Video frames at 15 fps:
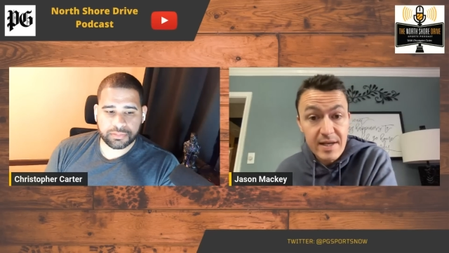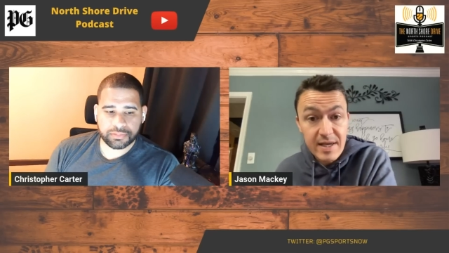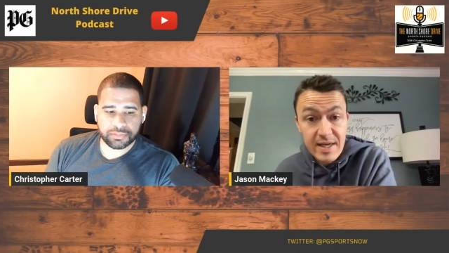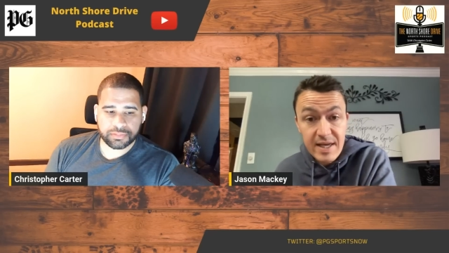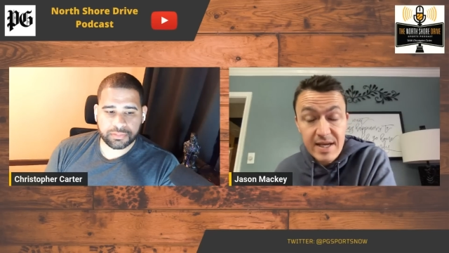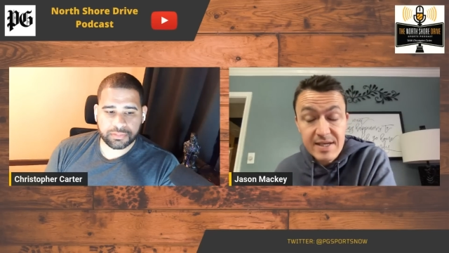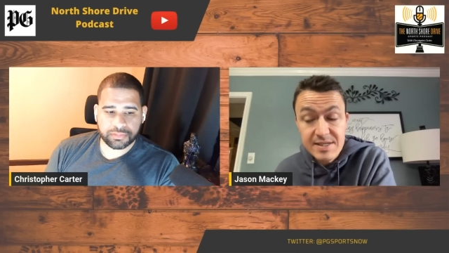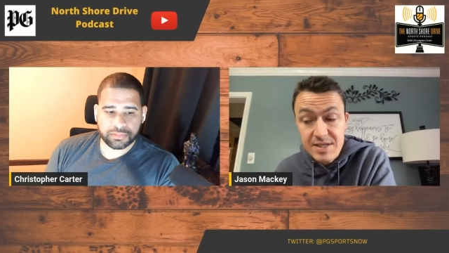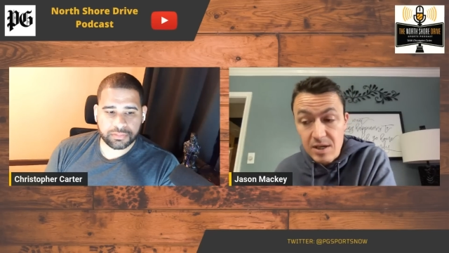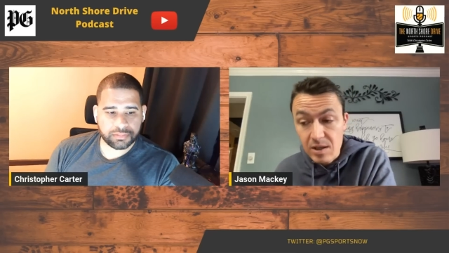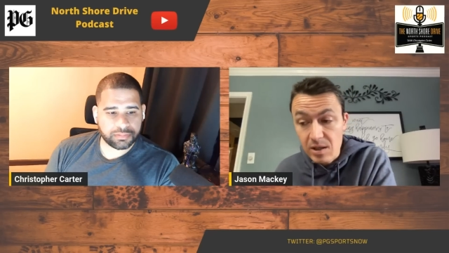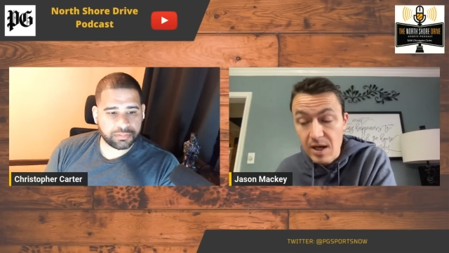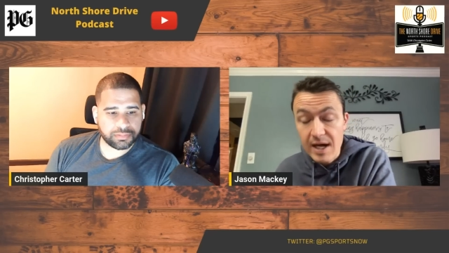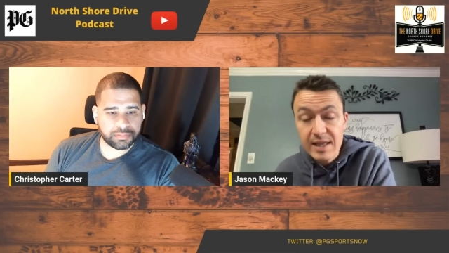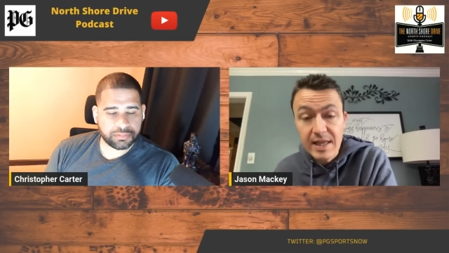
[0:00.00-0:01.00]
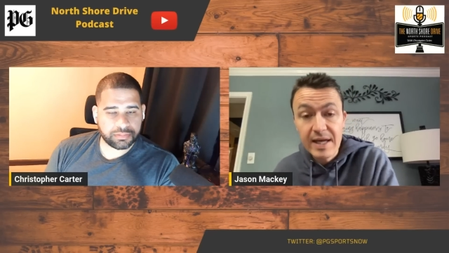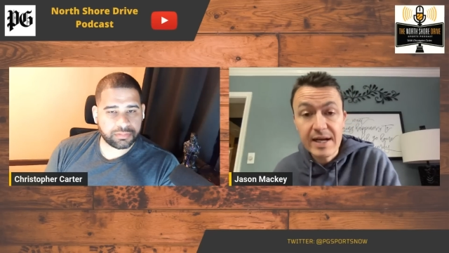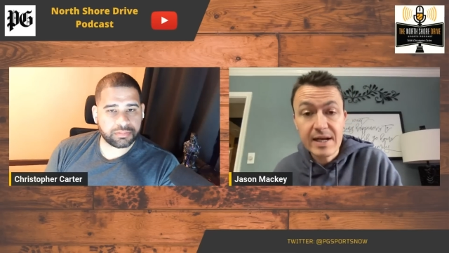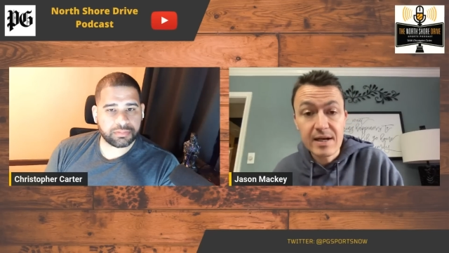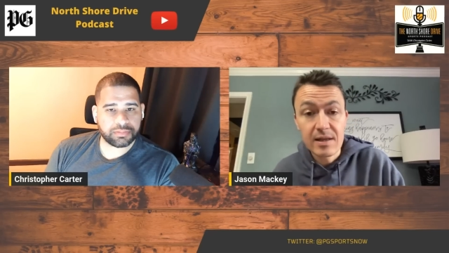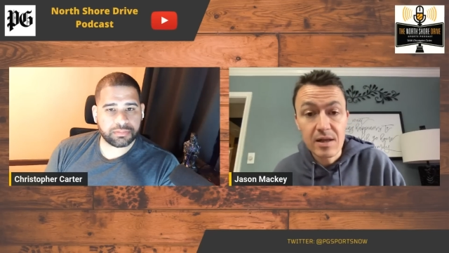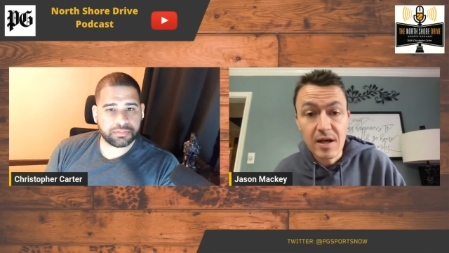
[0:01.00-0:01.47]
Speaker 1: he is a lot
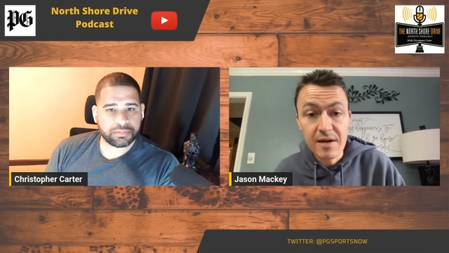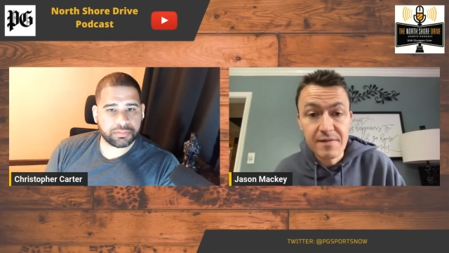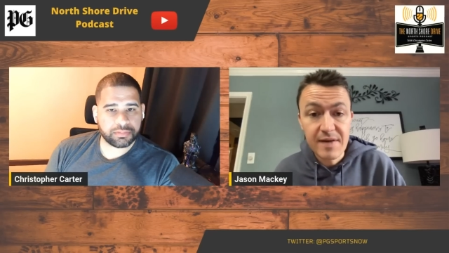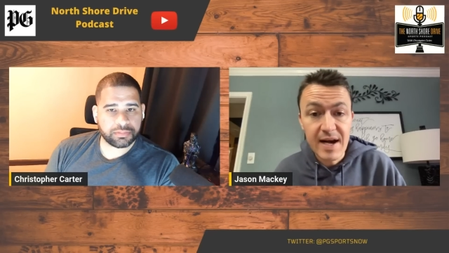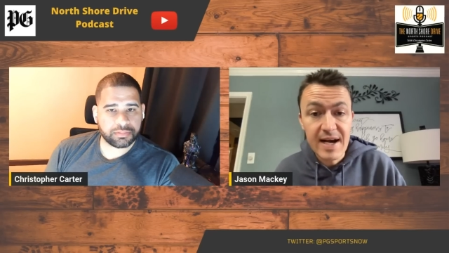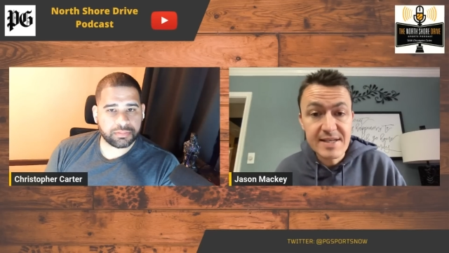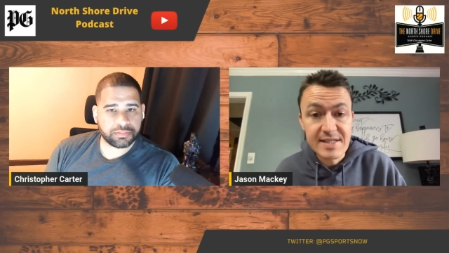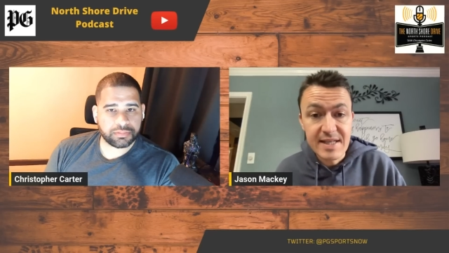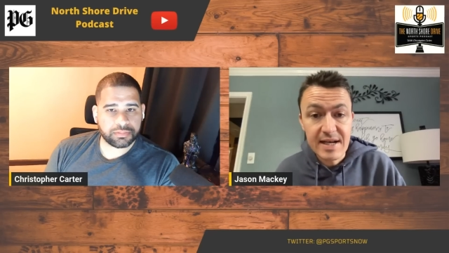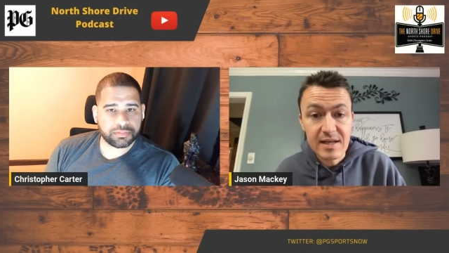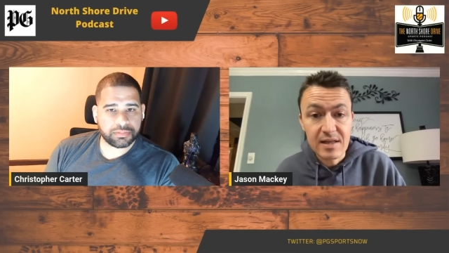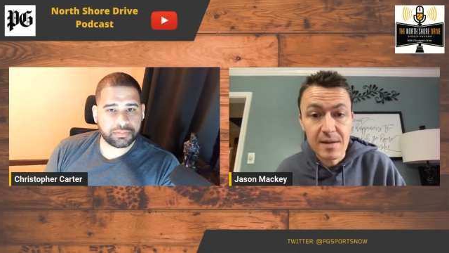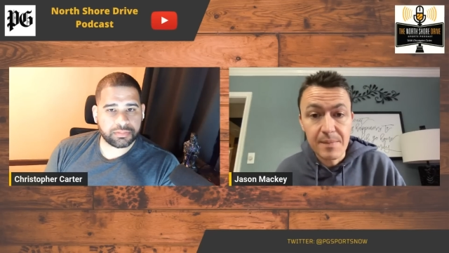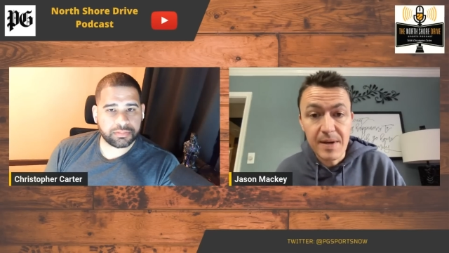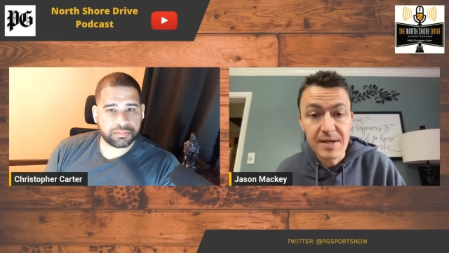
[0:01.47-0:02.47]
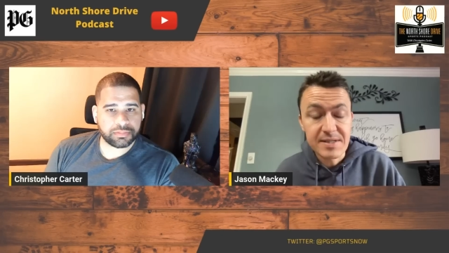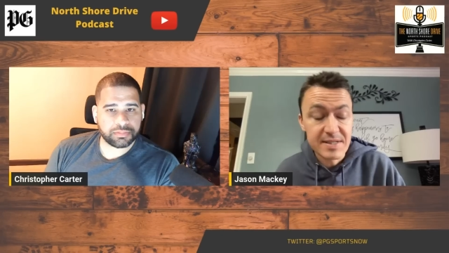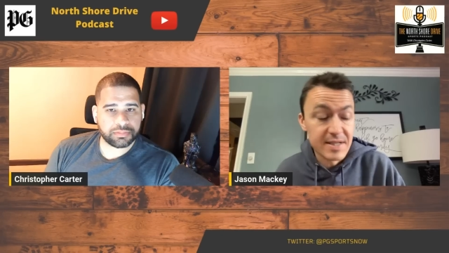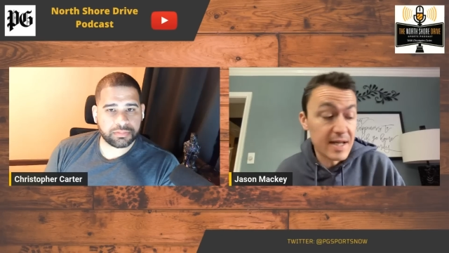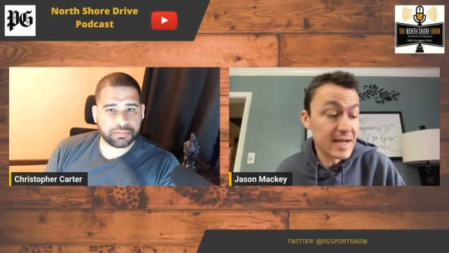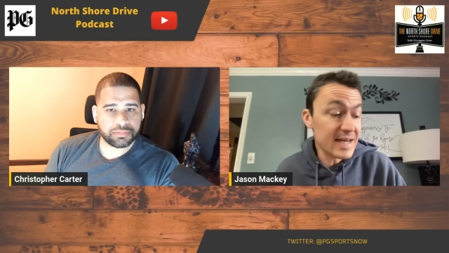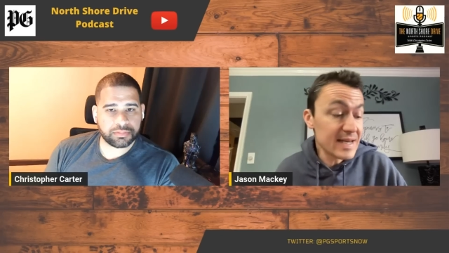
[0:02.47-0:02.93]
like a lot of guys in that clubhouse.
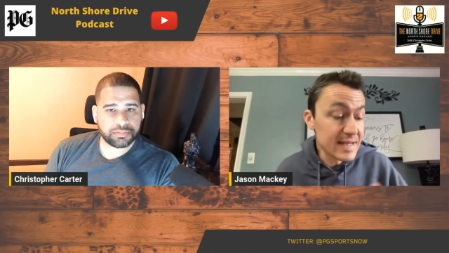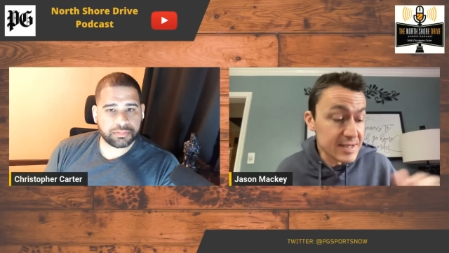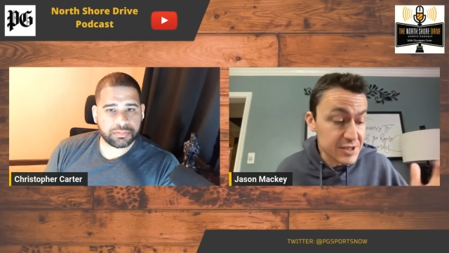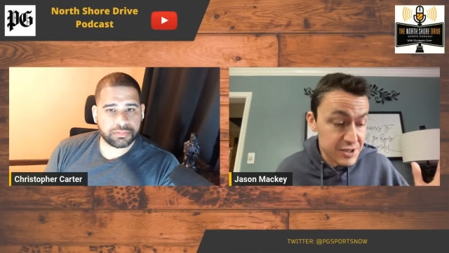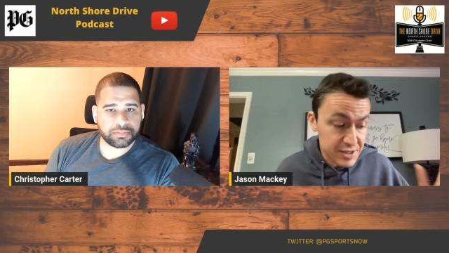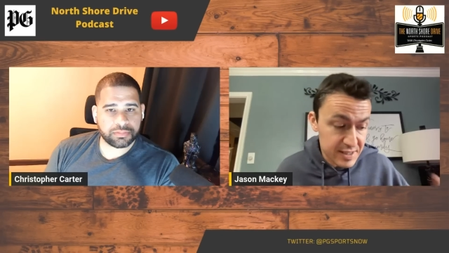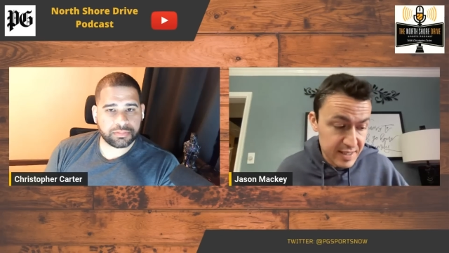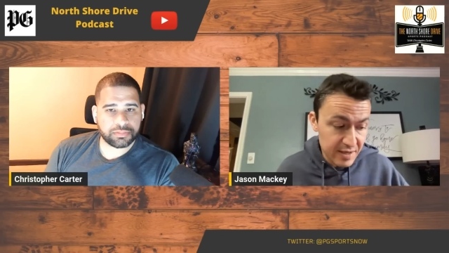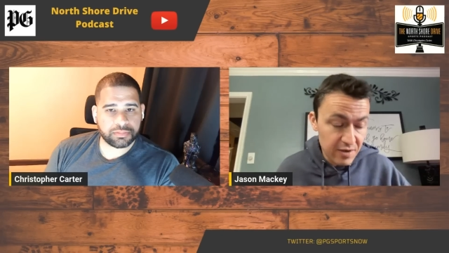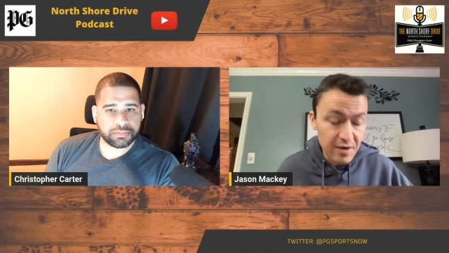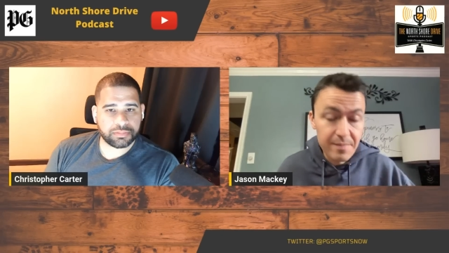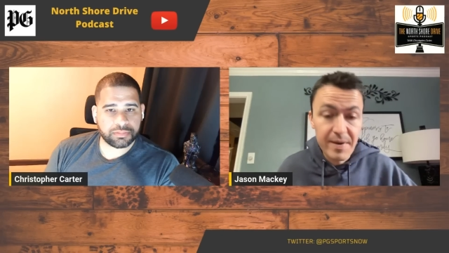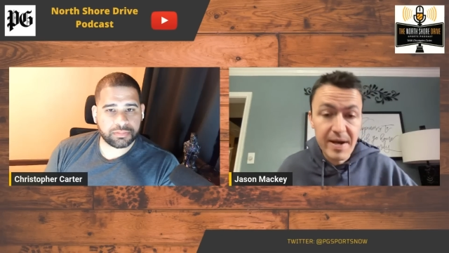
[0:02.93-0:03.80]
And they need to just get on